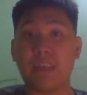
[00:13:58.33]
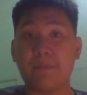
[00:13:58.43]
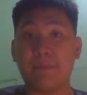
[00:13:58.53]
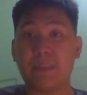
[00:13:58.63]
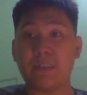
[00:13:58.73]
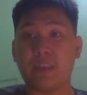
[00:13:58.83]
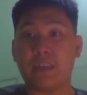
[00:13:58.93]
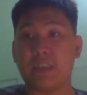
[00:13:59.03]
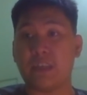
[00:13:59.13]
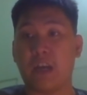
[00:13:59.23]
given
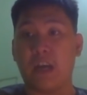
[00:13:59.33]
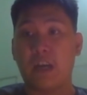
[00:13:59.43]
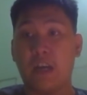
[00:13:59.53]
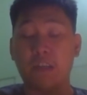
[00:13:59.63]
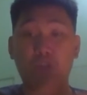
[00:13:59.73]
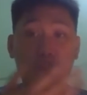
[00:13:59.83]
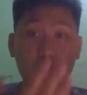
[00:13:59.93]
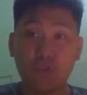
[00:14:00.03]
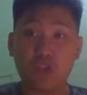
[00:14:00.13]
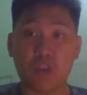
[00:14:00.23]
the
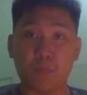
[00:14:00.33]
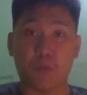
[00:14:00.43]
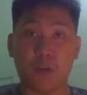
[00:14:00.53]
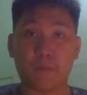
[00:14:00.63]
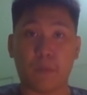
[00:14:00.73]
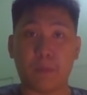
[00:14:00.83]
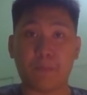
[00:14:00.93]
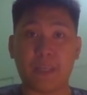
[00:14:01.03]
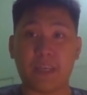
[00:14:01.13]
huge support from the